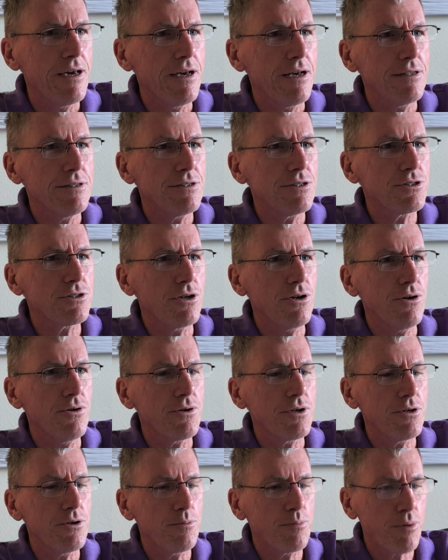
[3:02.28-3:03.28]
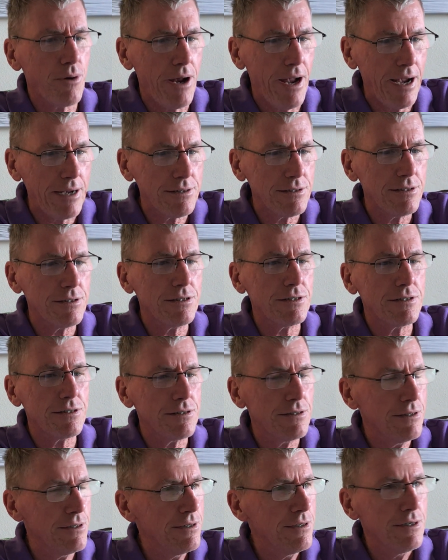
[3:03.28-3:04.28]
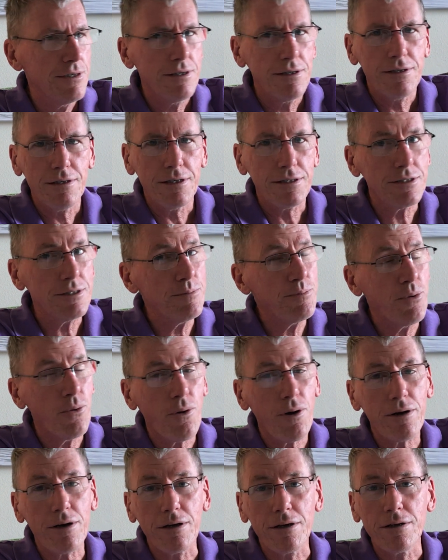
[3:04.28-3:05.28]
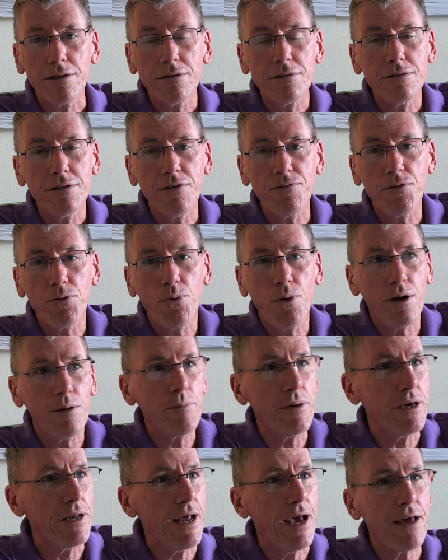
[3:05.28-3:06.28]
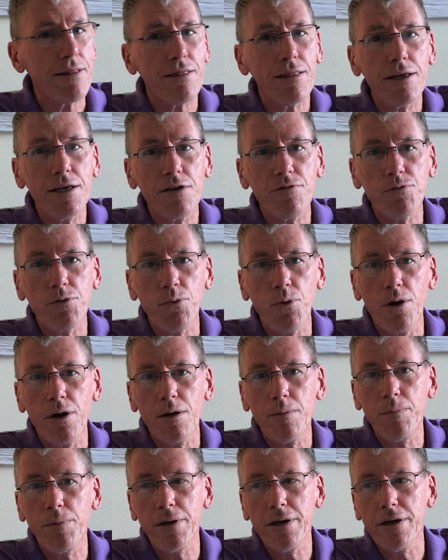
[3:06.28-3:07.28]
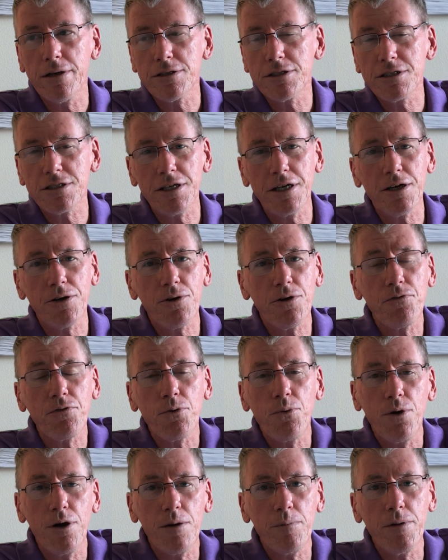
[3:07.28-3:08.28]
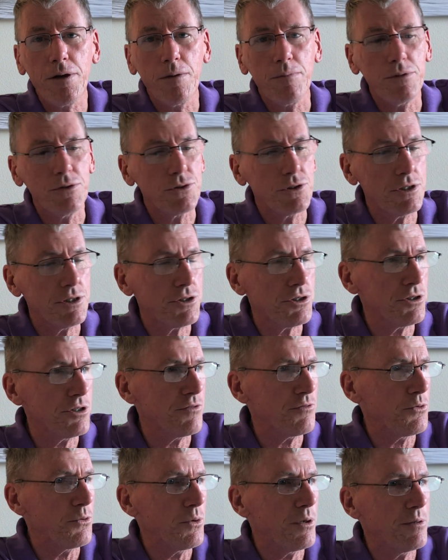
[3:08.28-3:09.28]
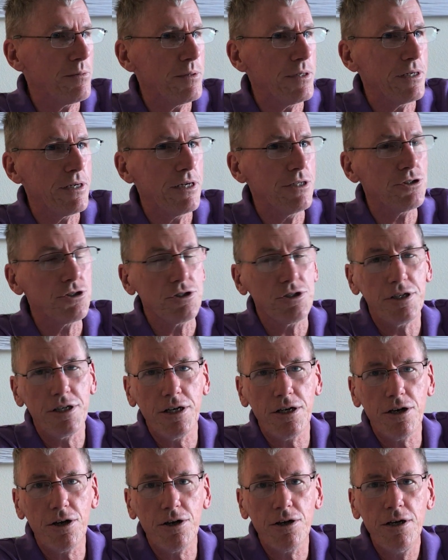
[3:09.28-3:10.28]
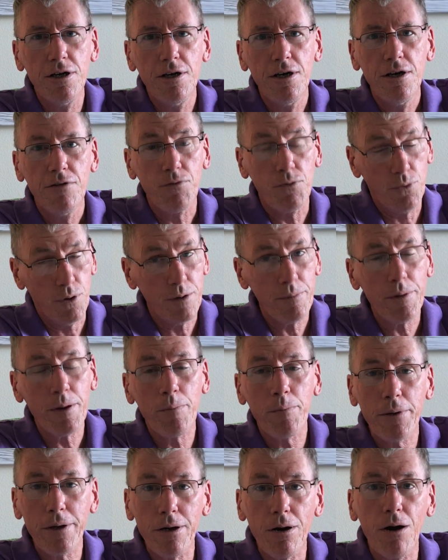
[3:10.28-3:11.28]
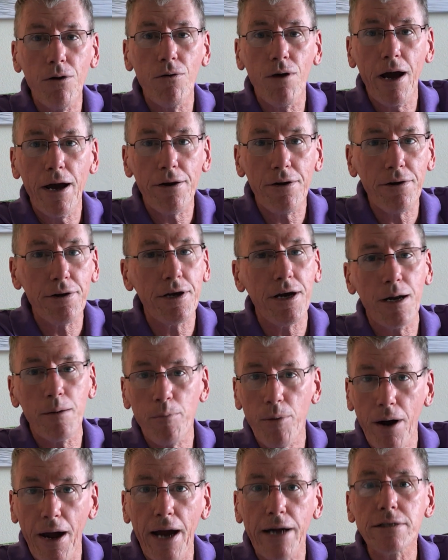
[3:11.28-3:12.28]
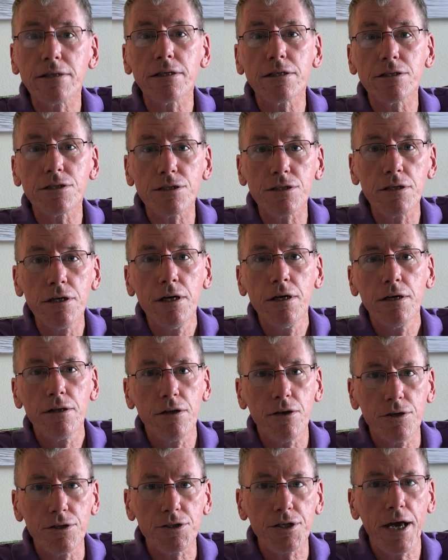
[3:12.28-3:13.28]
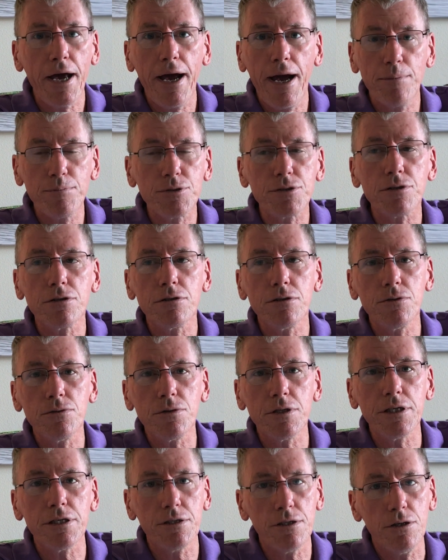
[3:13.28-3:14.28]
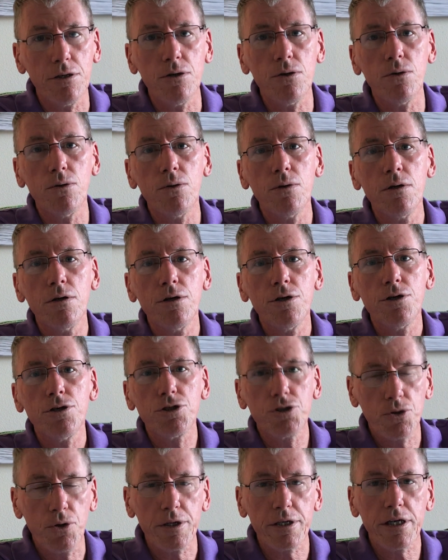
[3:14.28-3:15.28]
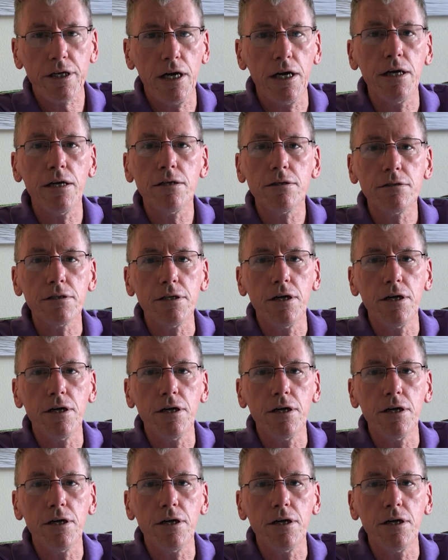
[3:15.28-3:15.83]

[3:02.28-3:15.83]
And so, practice, it's important. If you want to be an athlete, if you want to be a singer, if you want to be a musician, if you want to be an engineer, if you want to be a PR writer, you got to practice. There is absolutely no shortcut.